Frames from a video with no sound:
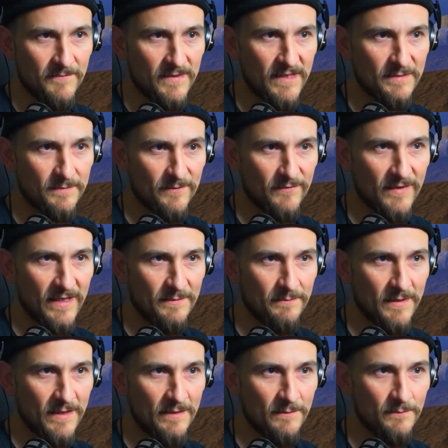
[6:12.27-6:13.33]
Yeah, I
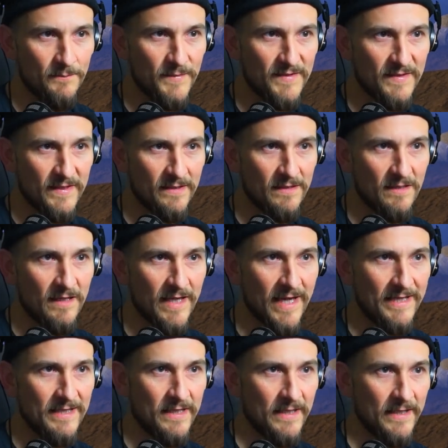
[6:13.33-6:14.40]
think so.
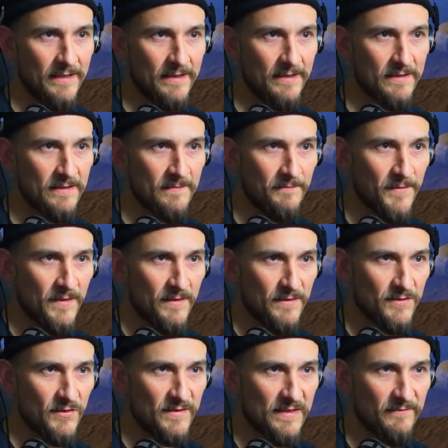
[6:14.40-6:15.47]
And now we've got less
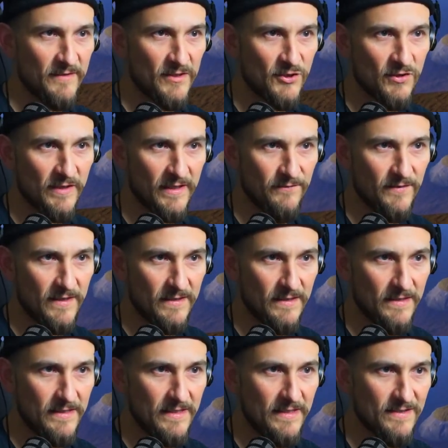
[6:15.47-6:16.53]
line strength.
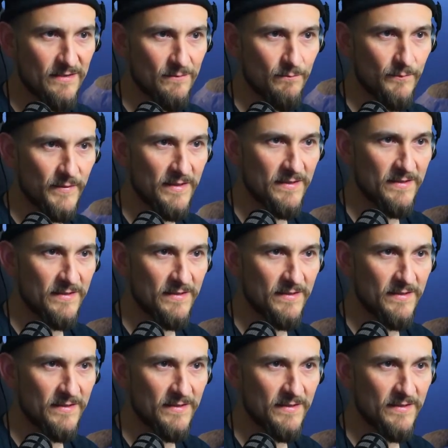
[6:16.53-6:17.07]
The other rods have